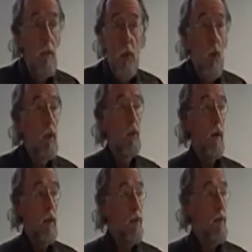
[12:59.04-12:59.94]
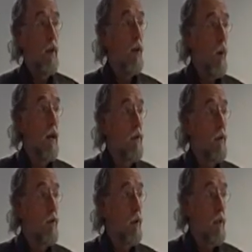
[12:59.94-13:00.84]
no one questioned in the
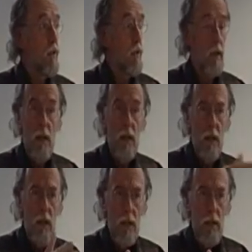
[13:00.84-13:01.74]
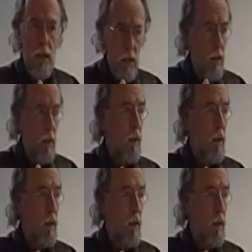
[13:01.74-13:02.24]
Western tradition. Yeah.